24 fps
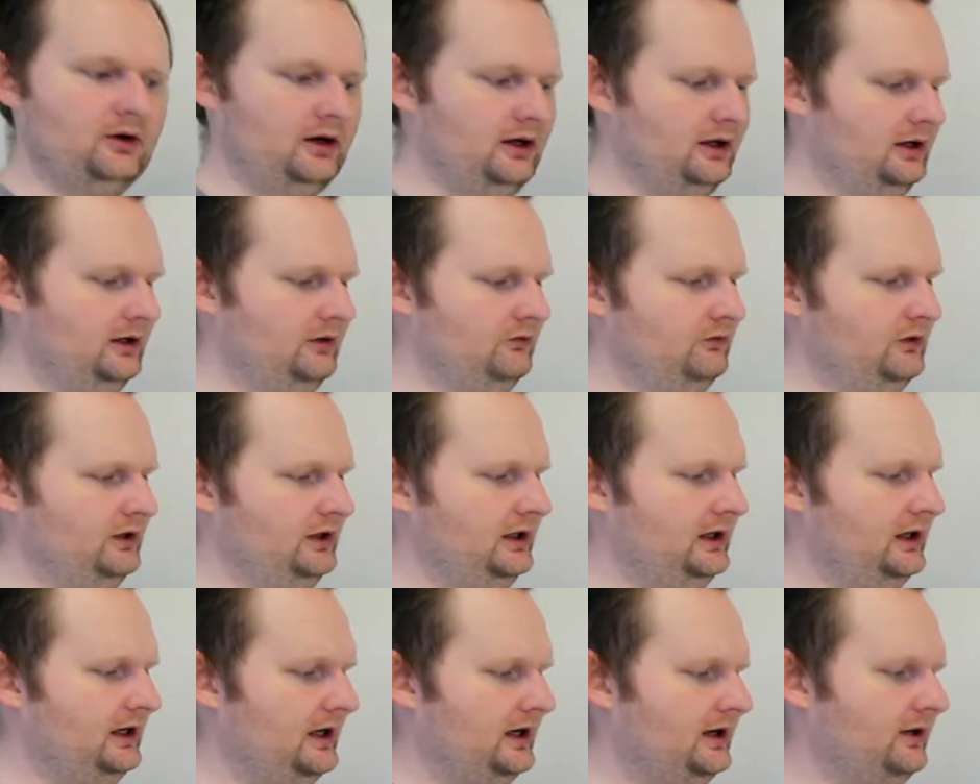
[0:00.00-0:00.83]
I
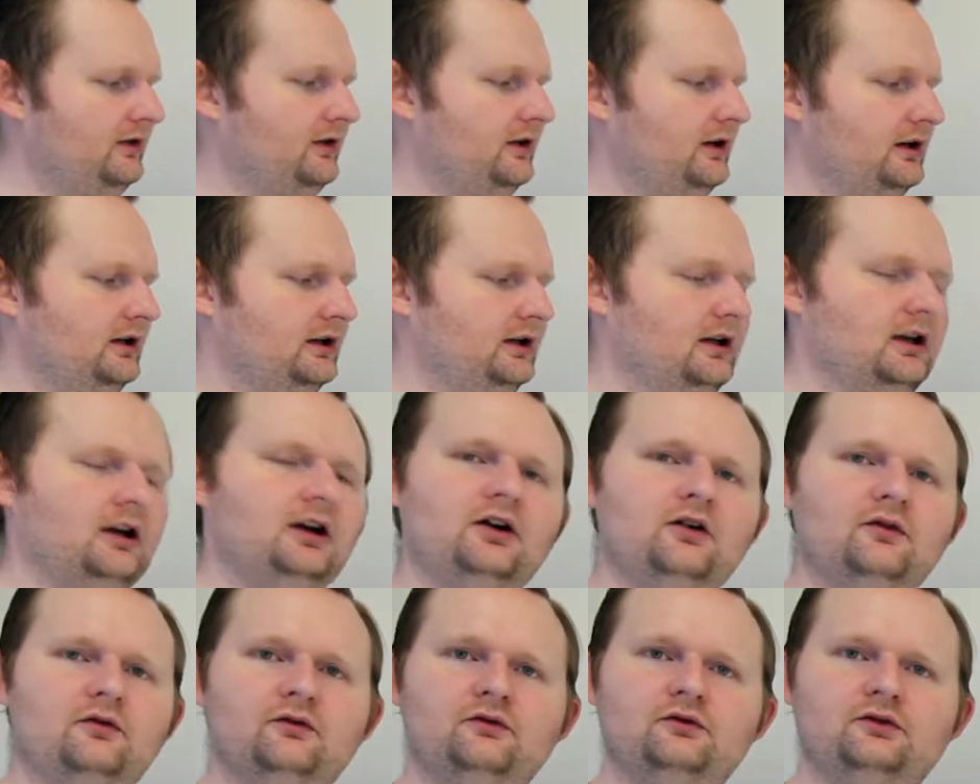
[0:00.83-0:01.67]
really like the idea
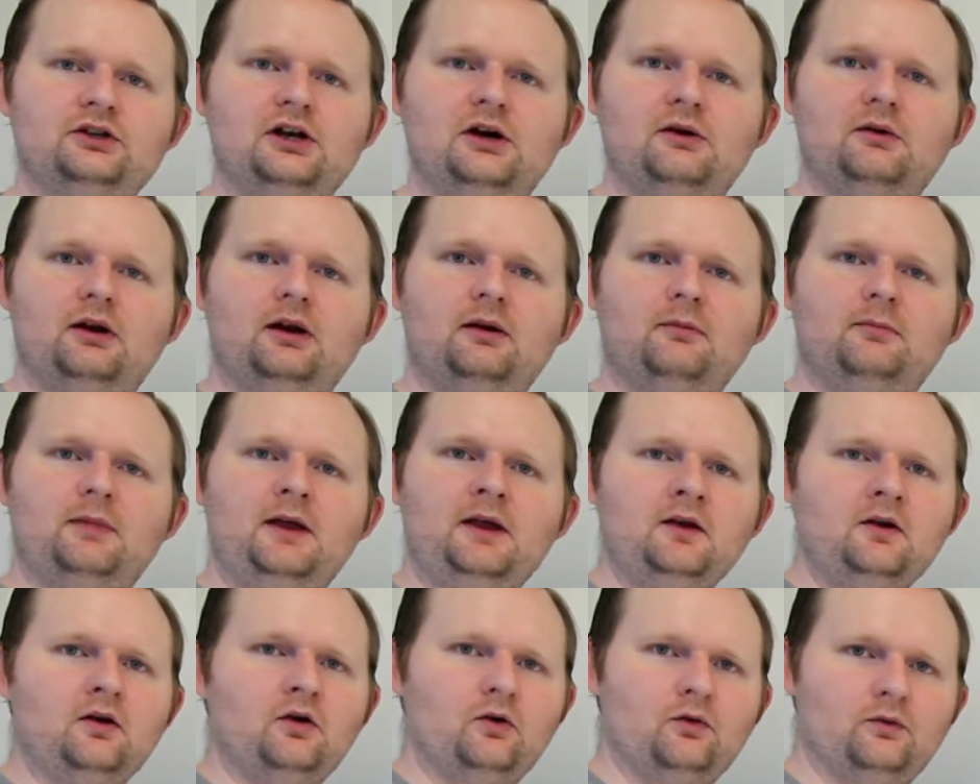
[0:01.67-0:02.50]
of shouting
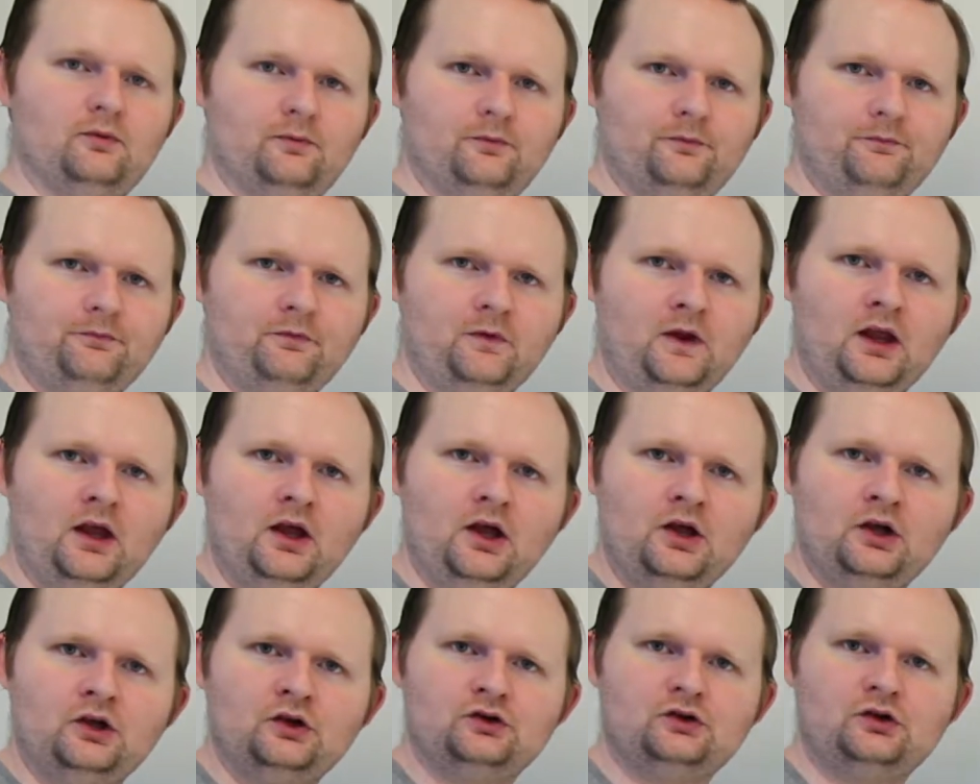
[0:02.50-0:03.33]
bingo.
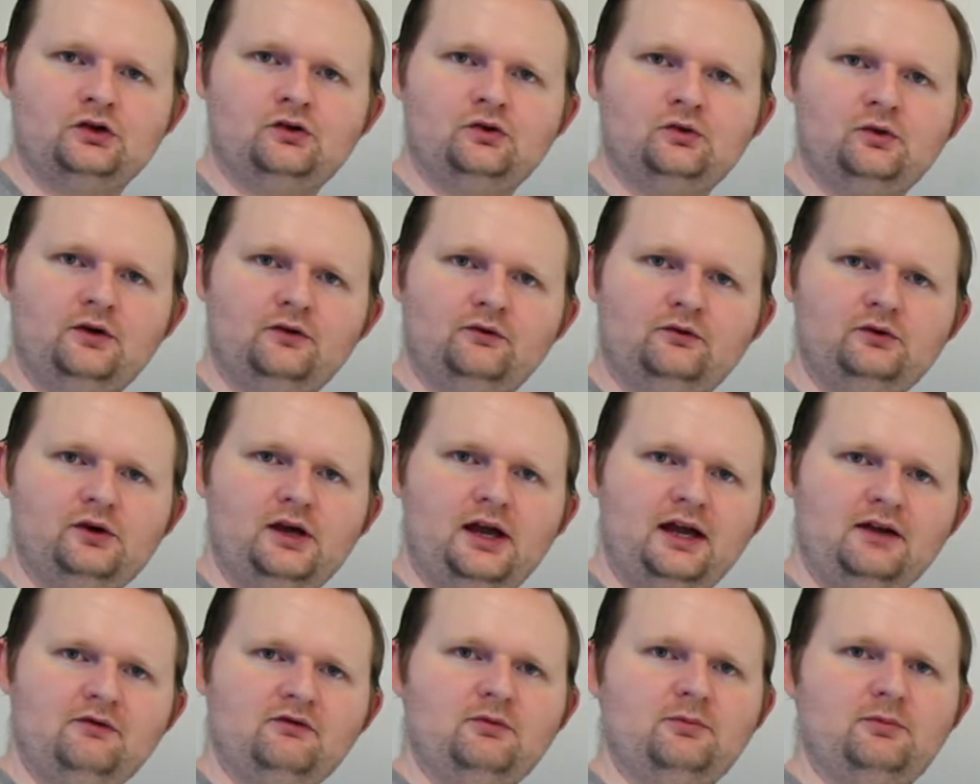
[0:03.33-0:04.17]
So if we
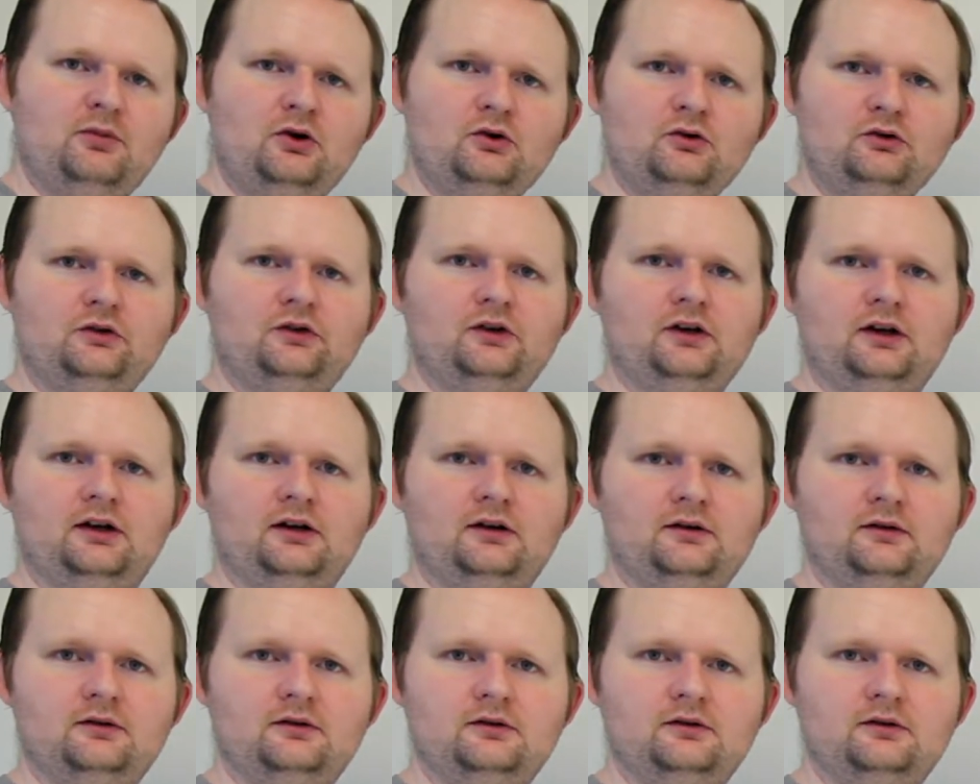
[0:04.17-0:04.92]
have a post-it